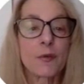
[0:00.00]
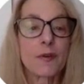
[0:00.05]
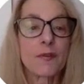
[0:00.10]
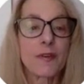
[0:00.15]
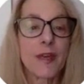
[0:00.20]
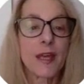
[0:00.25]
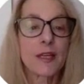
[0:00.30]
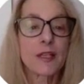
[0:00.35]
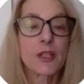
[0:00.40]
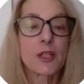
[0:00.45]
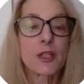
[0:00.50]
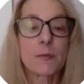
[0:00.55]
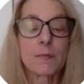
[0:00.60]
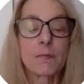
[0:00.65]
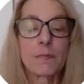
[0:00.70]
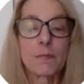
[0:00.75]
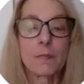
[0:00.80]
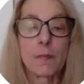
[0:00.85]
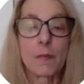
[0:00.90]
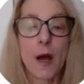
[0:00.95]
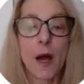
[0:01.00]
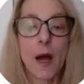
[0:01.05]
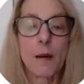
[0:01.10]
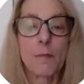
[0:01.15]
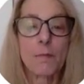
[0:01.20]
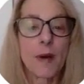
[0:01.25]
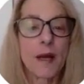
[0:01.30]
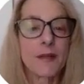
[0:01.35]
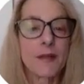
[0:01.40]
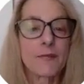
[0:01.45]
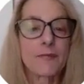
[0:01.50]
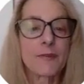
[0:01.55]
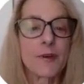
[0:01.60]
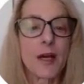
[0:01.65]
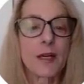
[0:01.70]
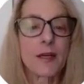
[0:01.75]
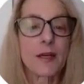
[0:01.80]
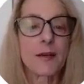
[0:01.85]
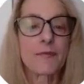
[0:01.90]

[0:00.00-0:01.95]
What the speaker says: Advantage money fund,